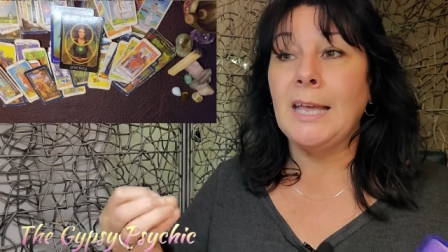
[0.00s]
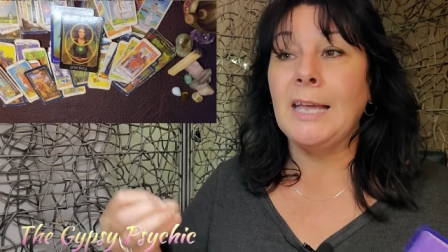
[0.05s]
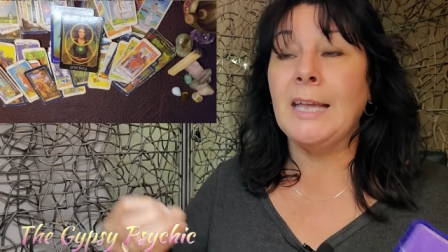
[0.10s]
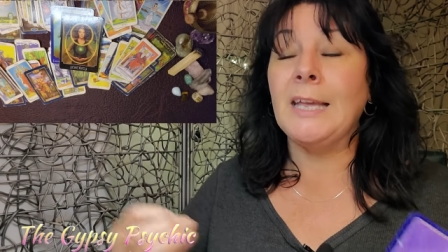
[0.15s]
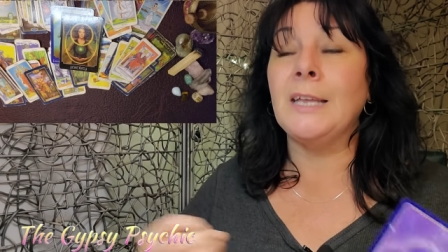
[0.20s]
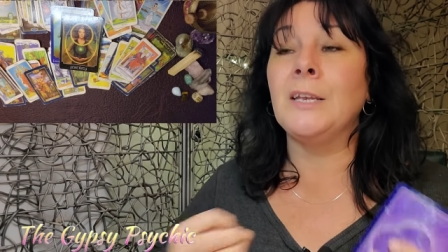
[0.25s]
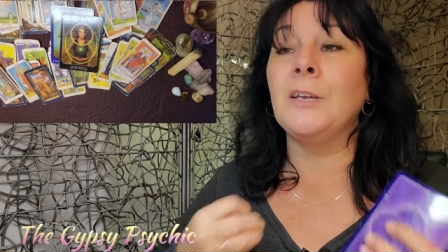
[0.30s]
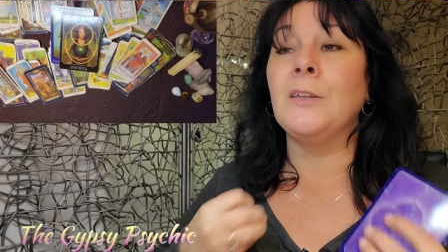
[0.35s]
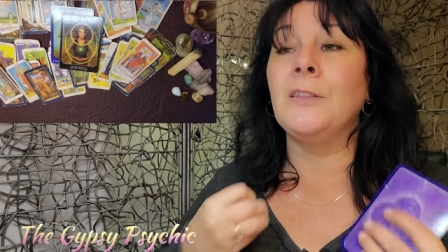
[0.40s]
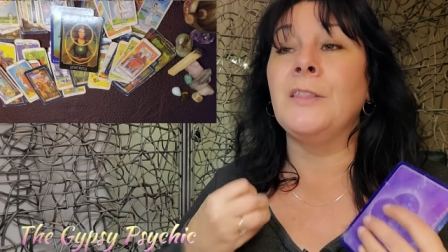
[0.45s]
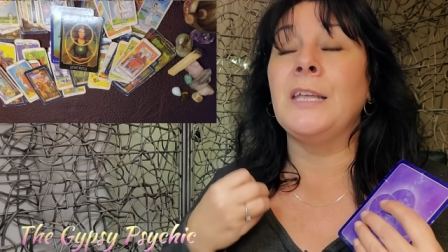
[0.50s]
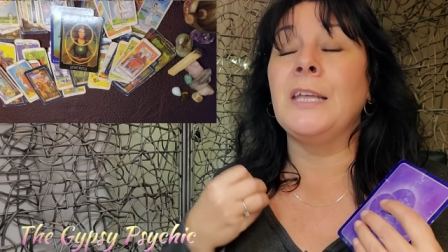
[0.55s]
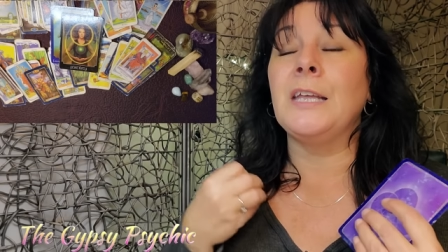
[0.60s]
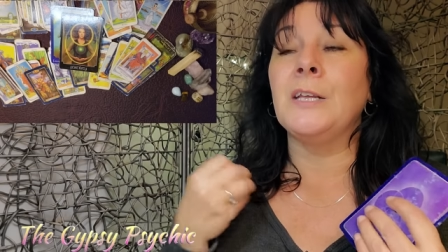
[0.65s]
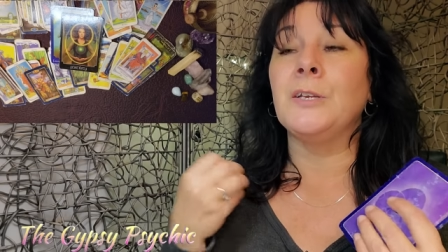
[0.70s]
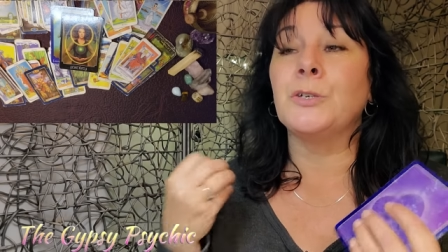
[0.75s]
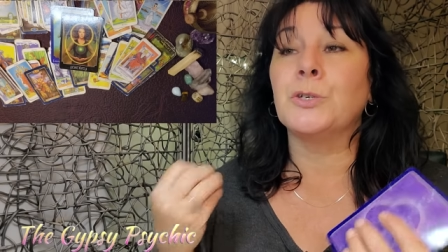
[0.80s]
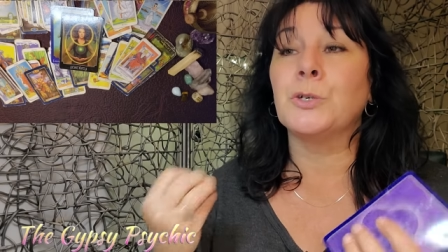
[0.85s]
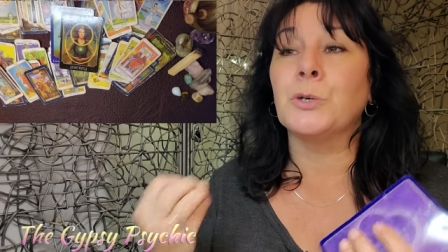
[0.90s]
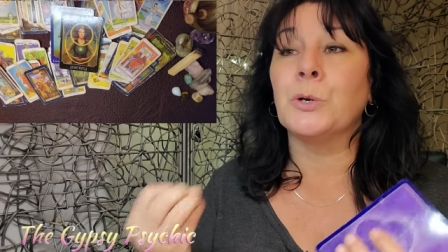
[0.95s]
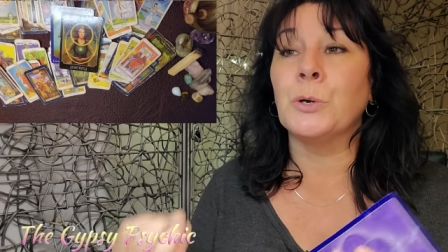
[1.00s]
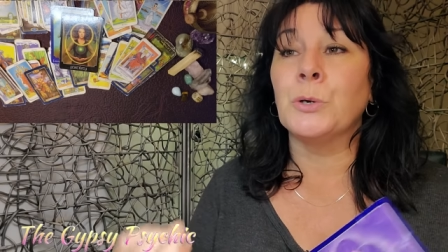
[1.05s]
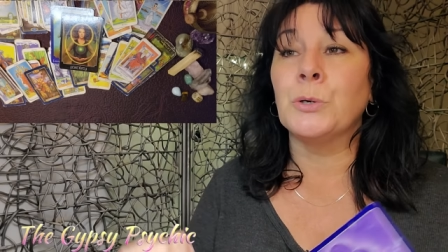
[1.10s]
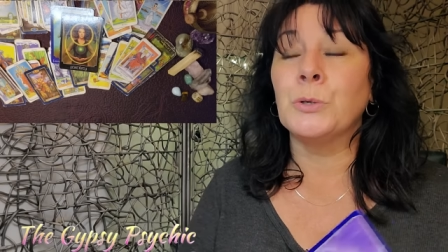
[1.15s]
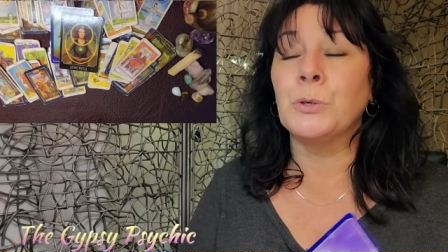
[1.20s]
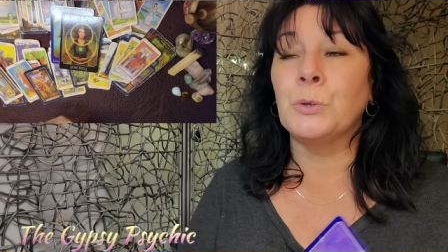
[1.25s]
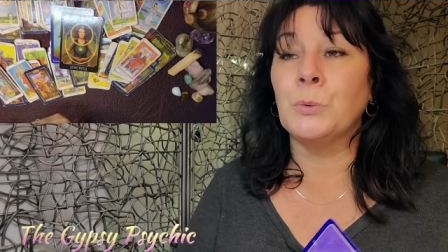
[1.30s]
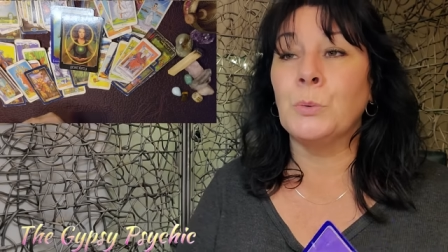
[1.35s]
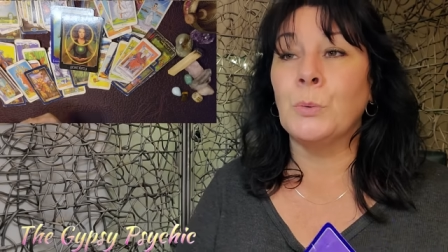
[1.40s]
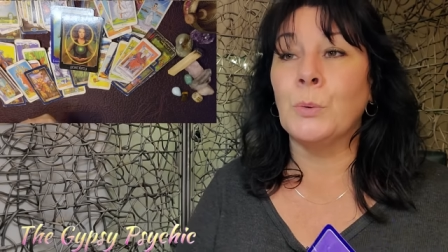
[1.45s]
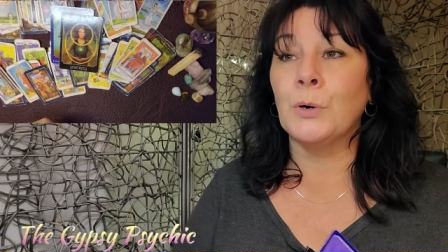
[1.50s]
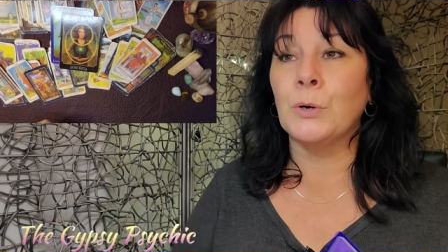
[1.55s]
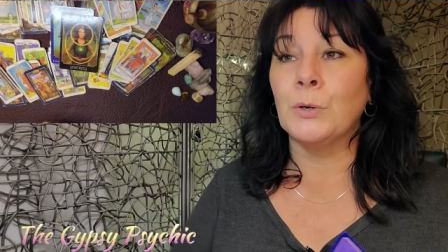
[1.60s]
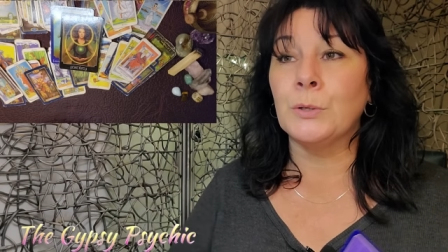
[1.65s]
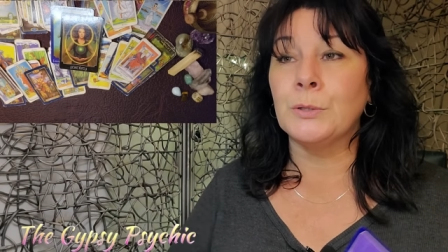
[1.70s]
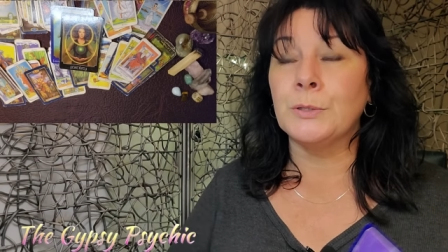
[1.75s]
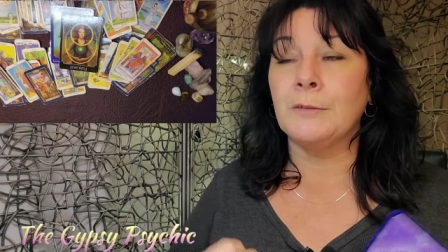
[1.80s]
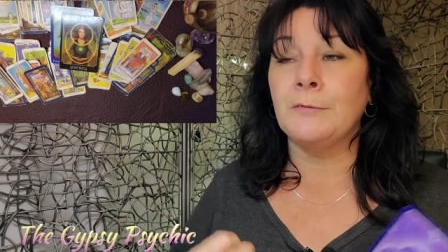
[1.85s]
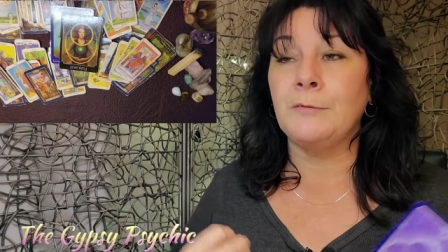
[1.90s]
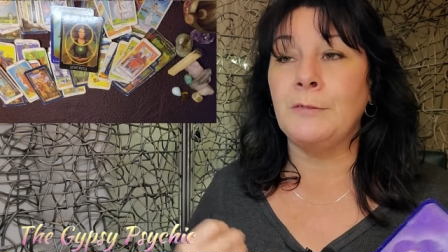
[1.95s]
in the internal
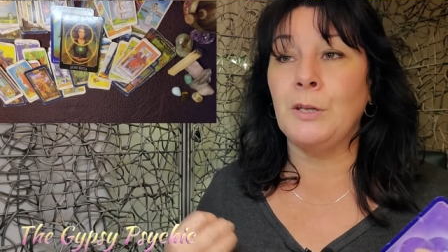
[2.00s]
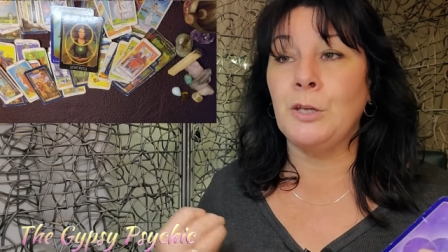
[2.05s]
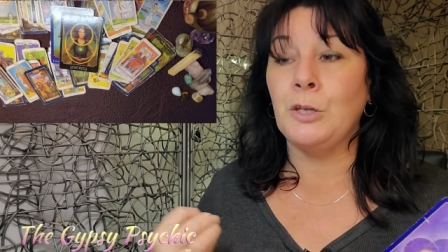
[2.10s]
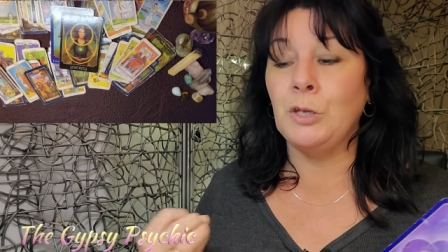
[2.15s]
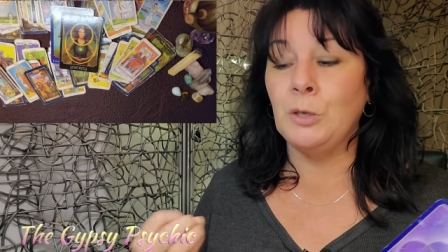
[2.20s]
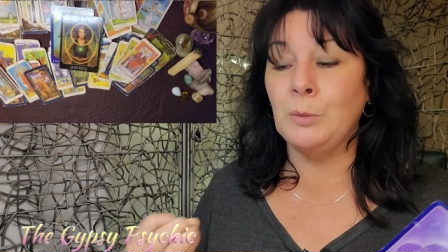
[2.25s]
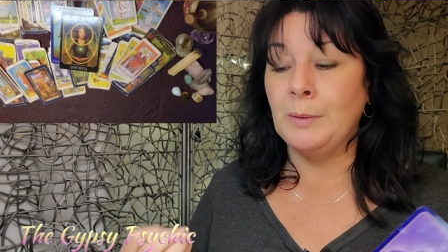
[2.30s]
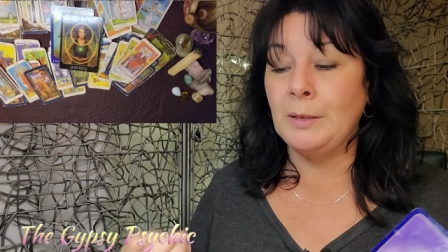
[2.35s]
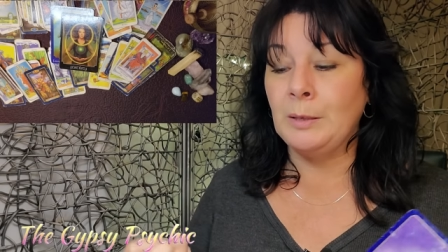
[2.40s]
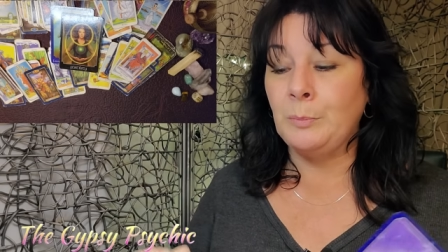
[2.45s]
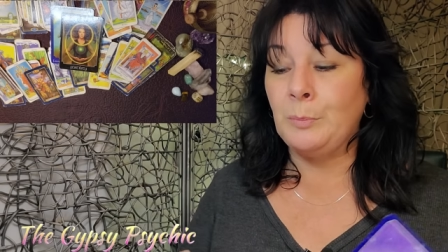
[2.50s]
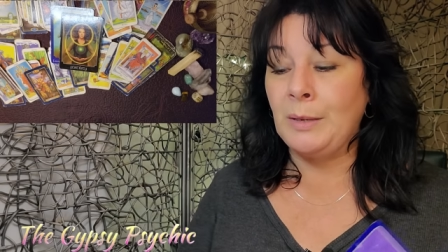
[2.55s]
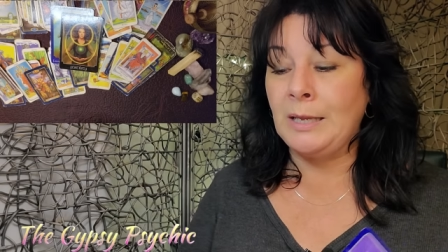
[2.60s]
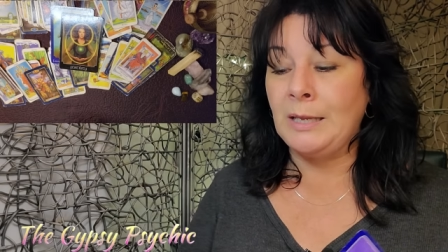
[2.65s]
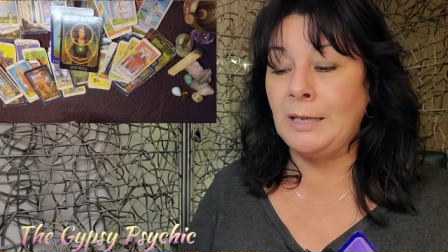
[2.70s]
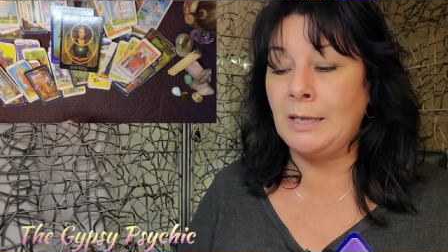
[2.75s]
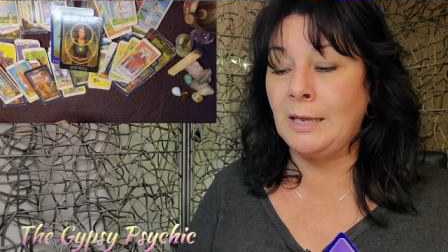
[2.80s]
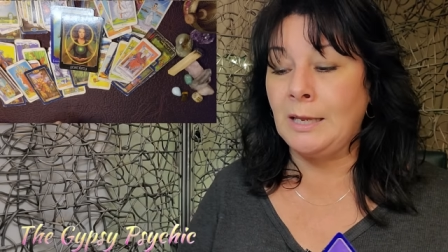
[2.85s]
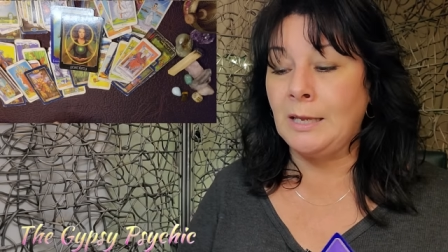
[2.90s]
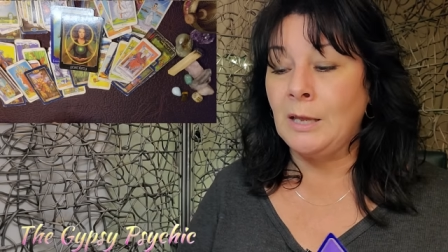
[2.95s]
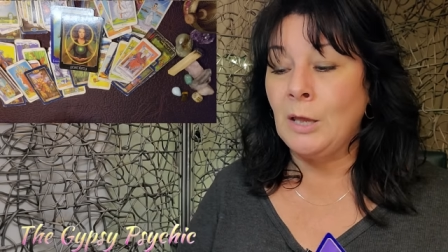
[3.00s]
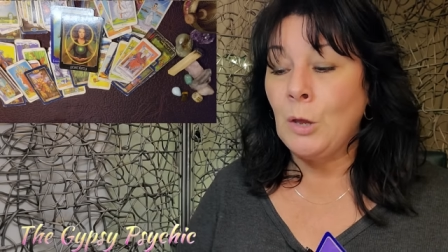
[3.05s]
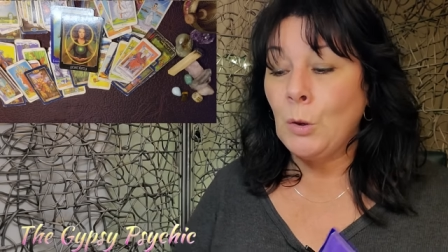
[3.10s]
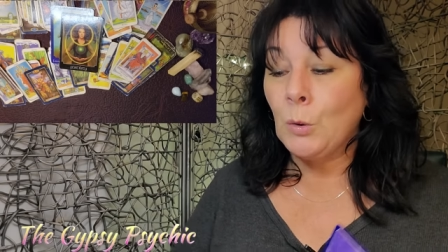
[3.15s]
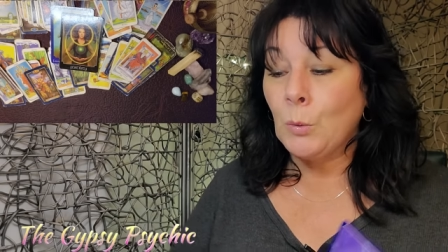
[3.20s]
world of the human being,